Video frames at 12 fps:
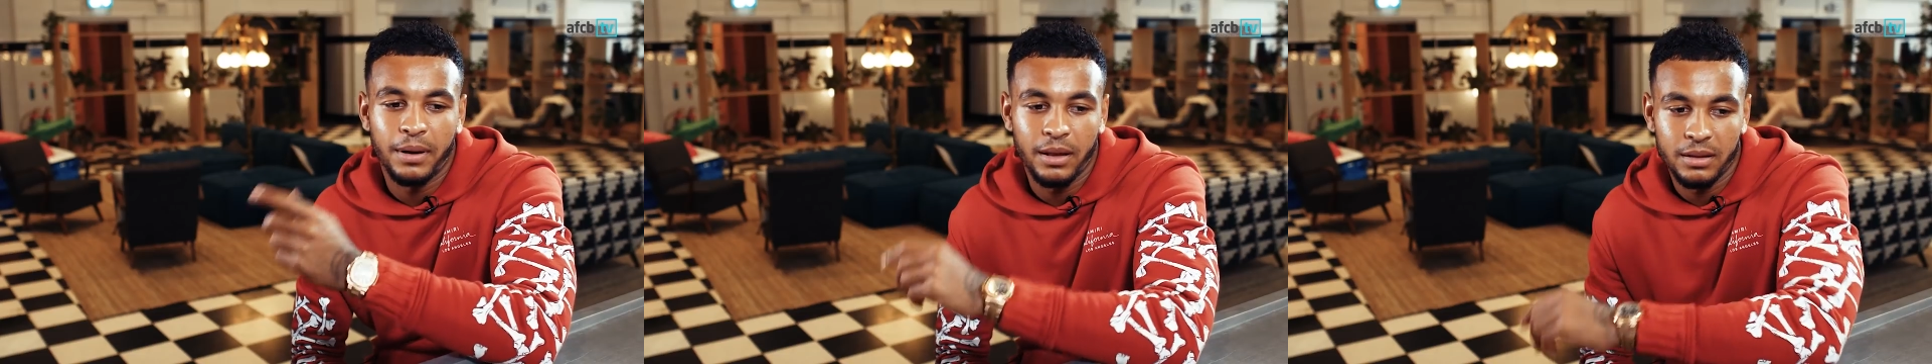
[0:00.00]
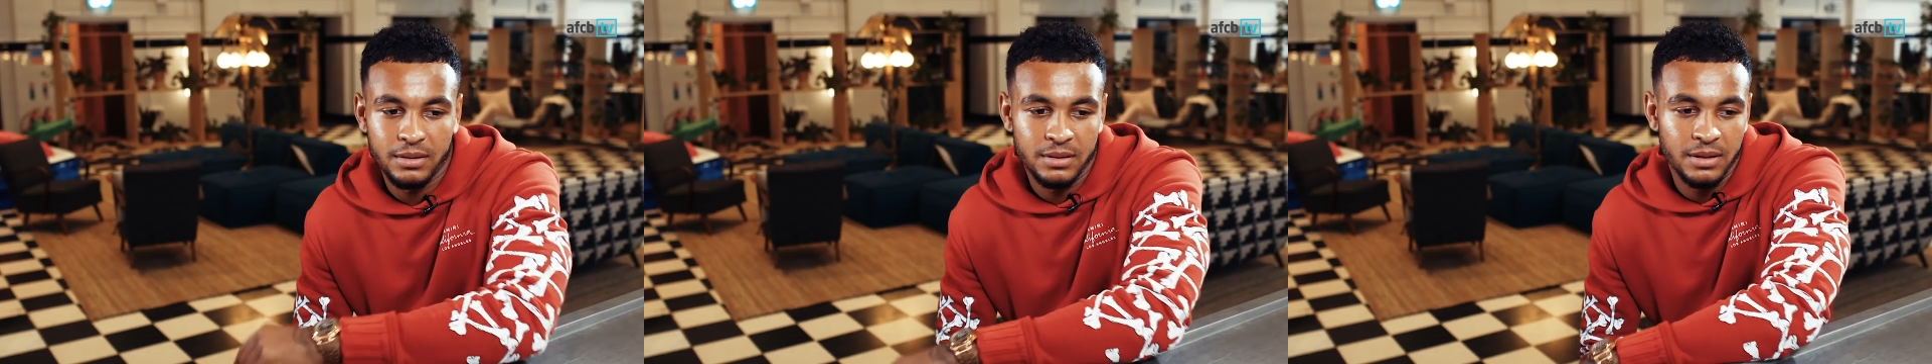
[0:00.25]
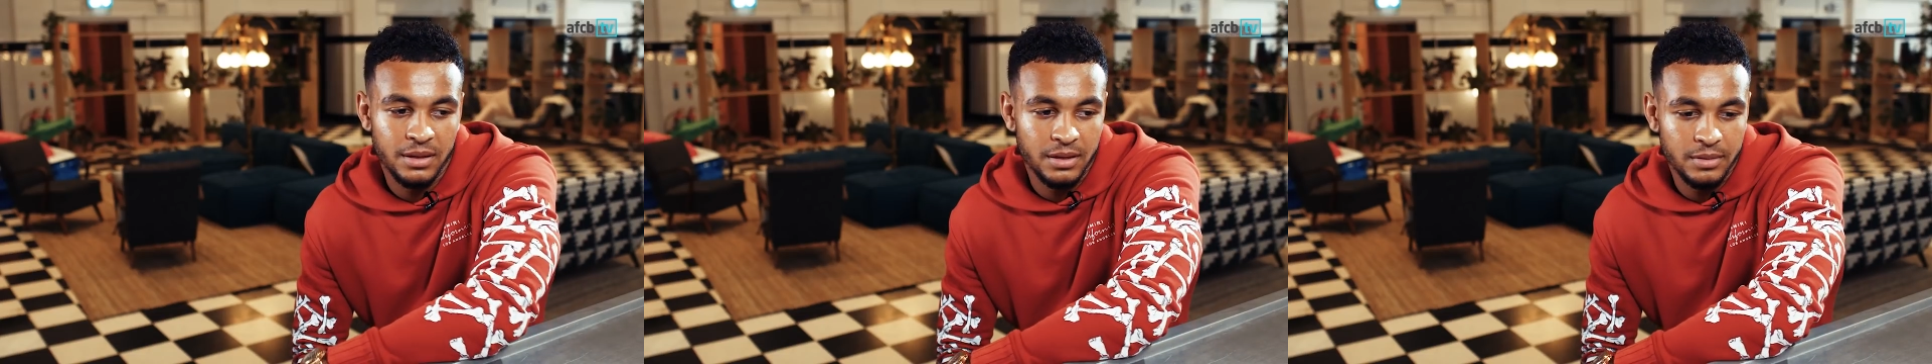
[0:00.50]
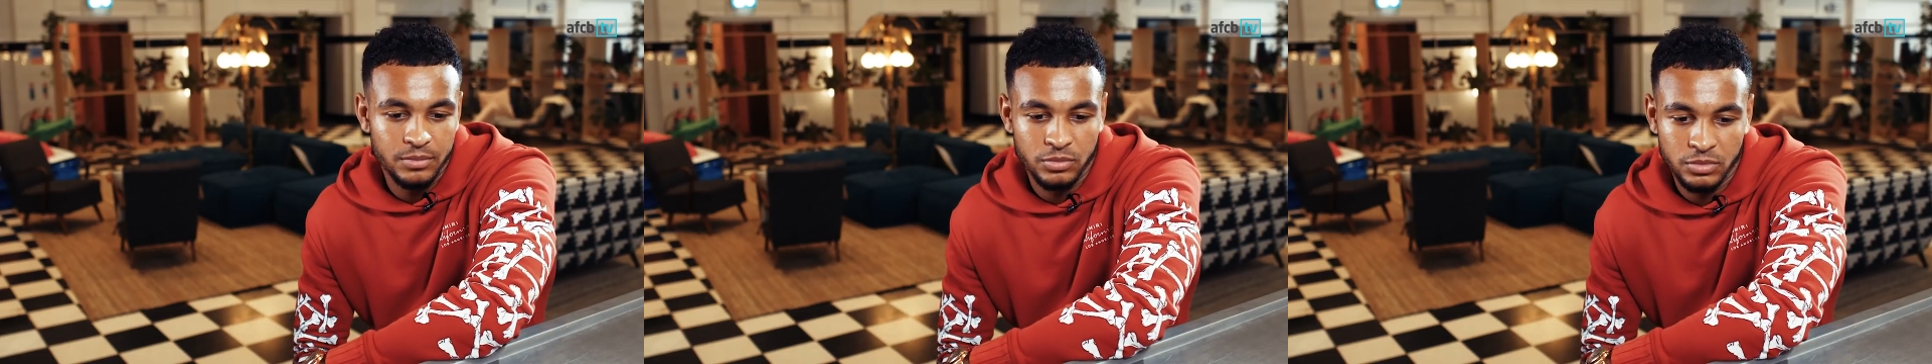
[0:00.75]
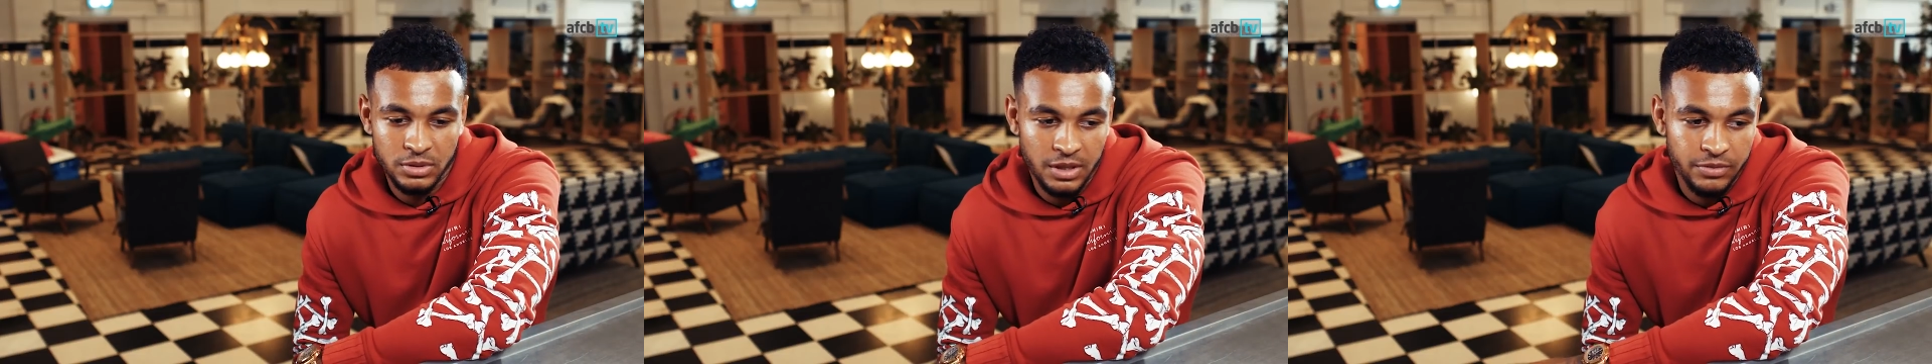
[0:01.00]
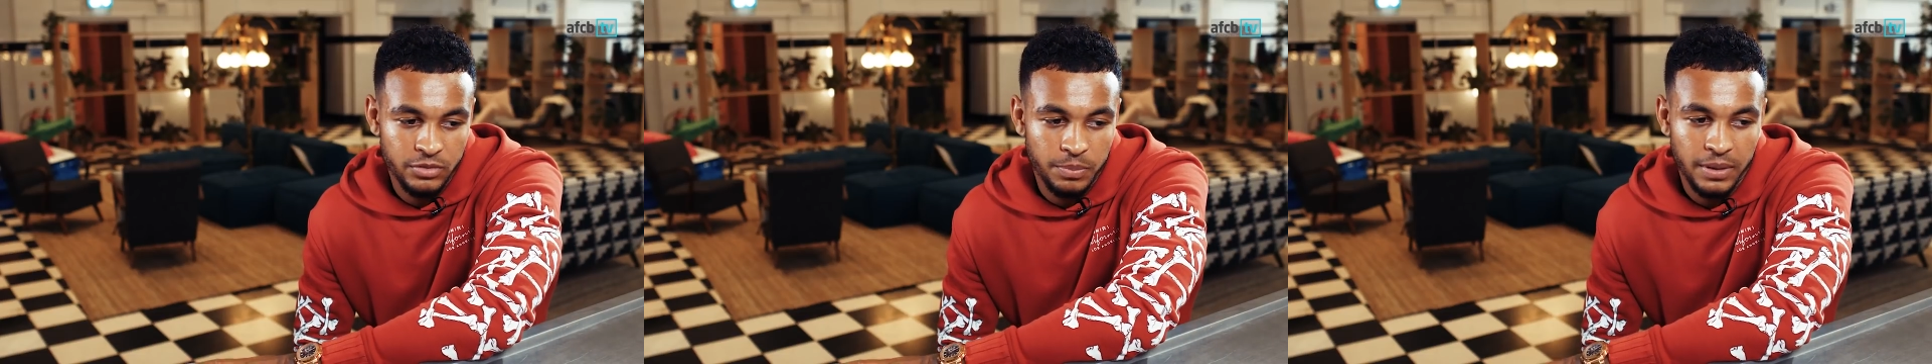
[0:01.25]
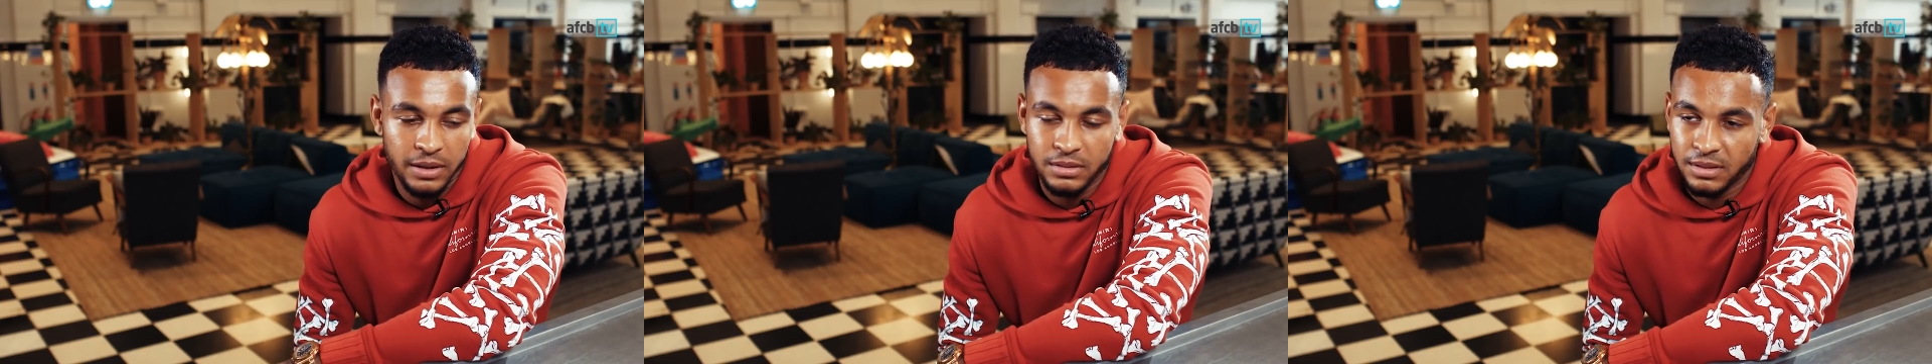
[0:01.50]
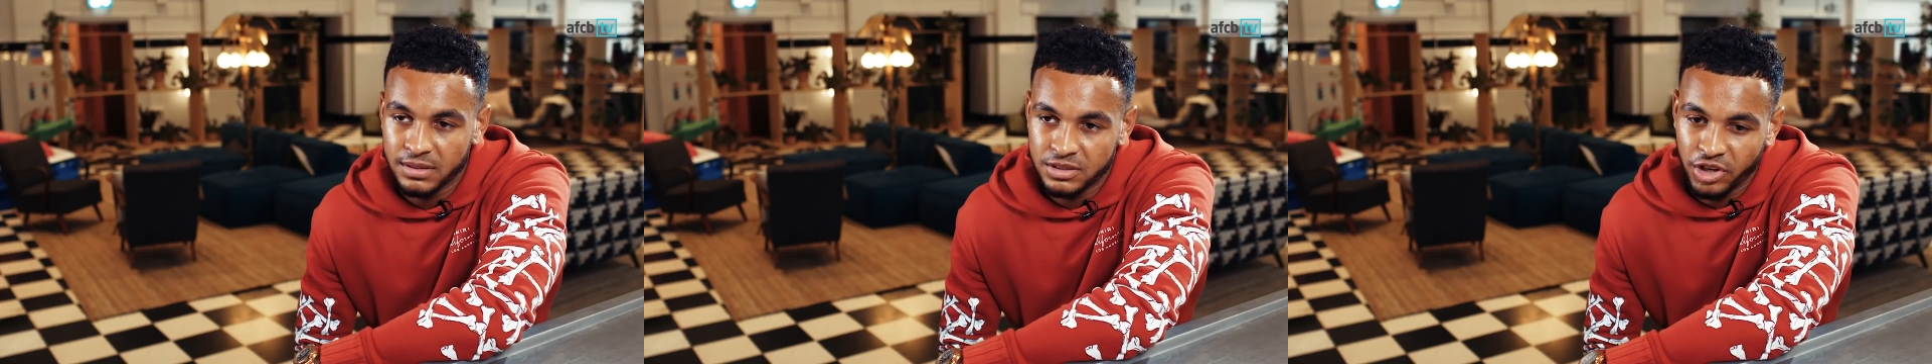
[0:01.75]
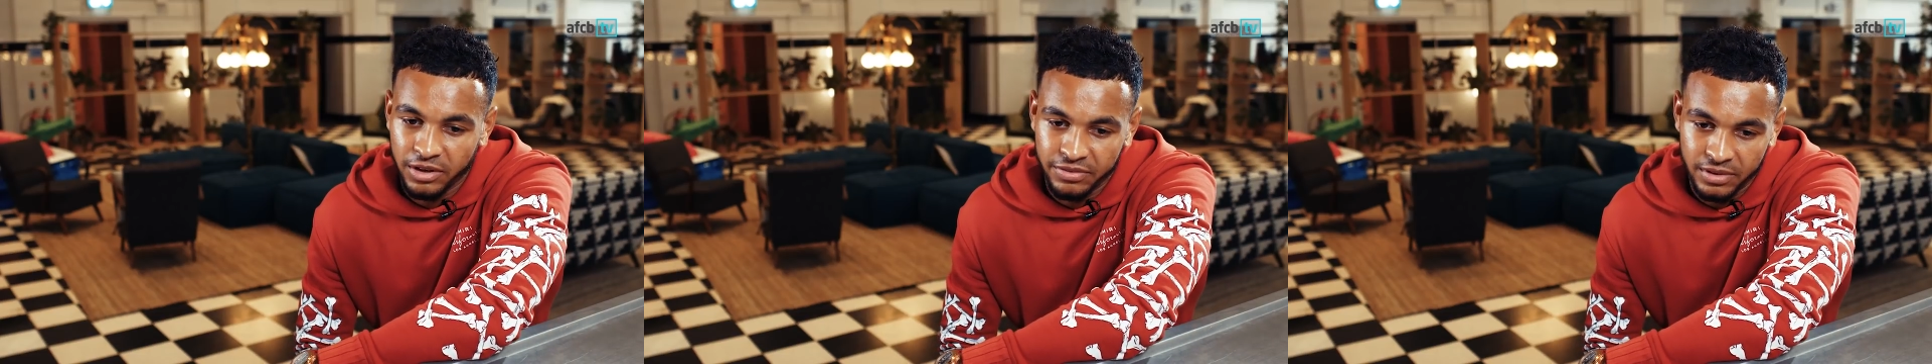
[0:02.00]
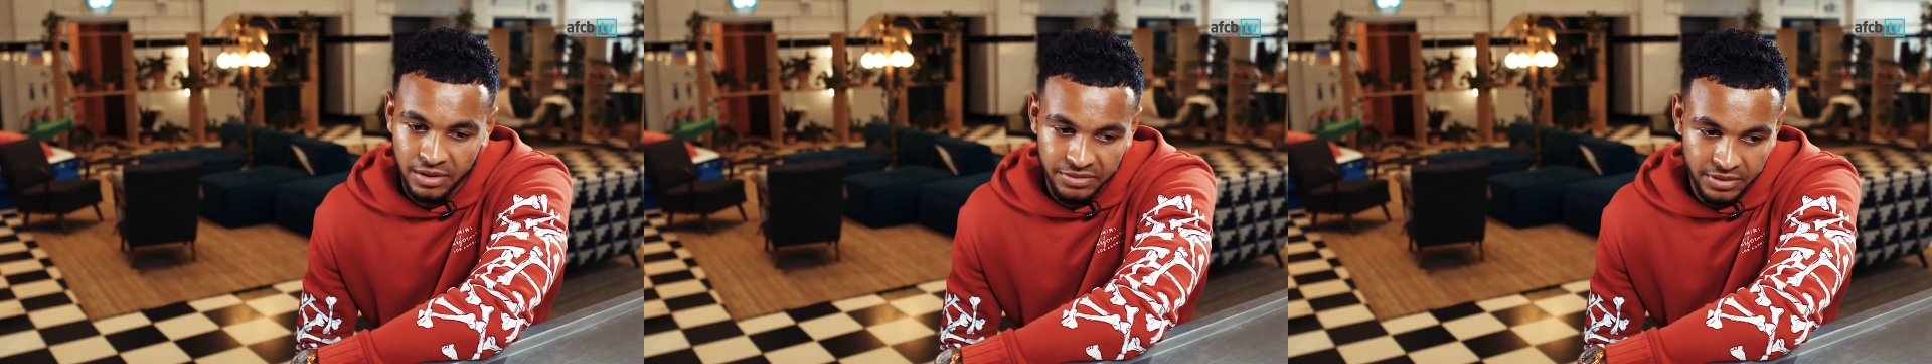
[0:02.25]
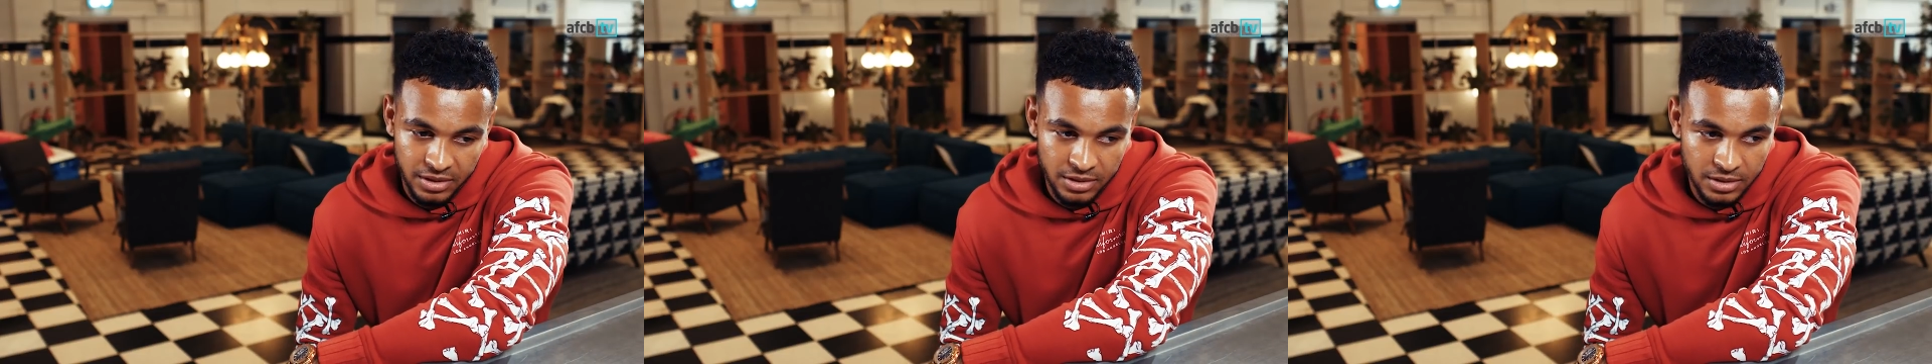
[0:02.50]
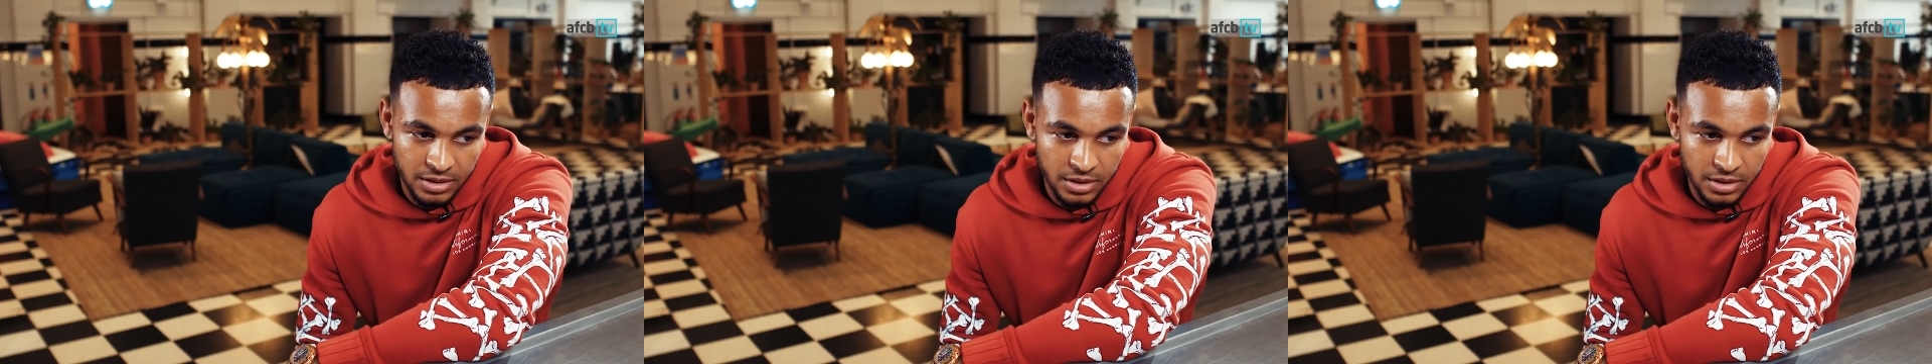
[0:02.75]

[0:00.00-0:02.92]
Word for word: player um, have to play to their strength, and I think